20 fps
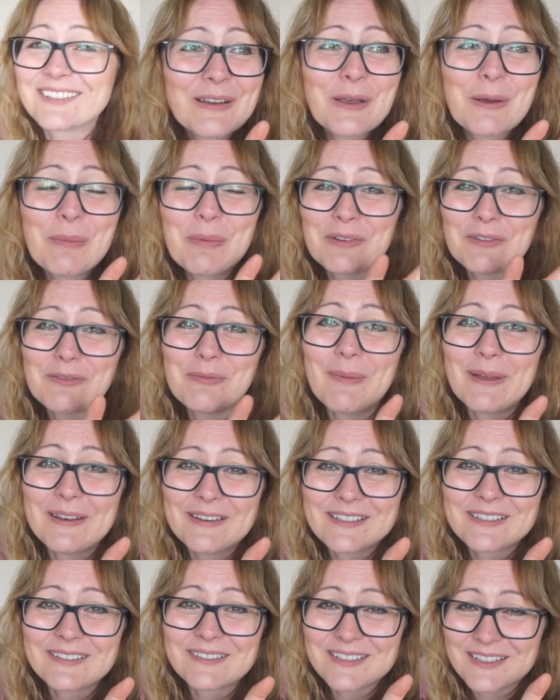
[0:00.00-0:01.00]
a couple of
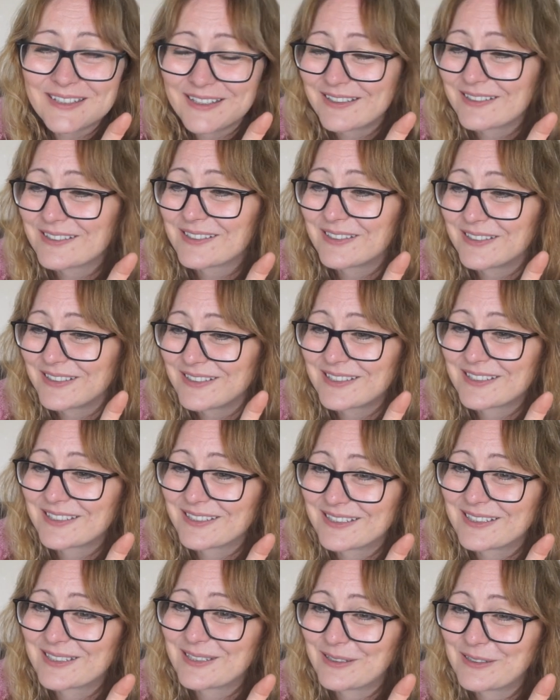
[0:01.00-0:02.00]
mental days and it's
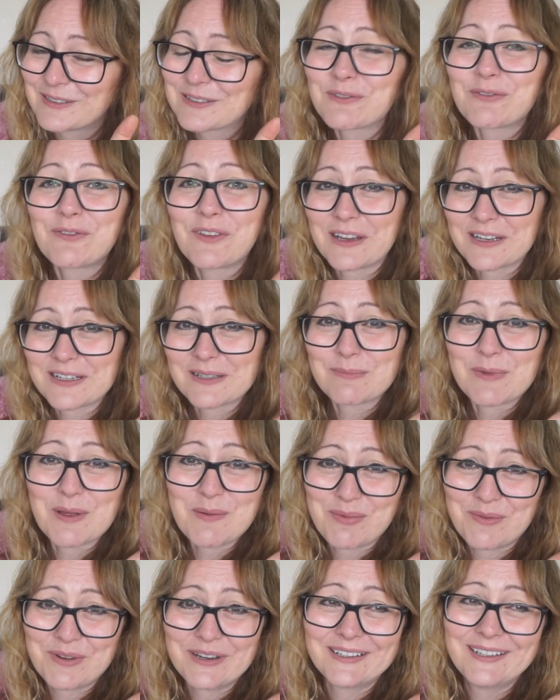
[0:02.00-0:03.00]
just, it's affecting my
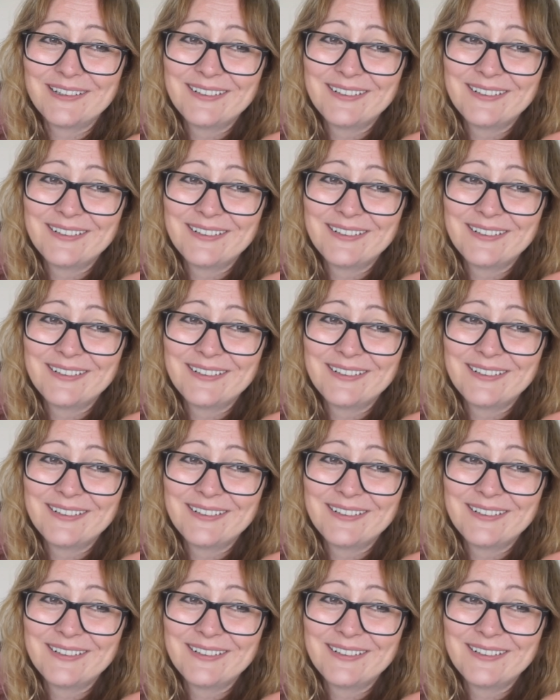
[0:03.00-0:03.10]
brain.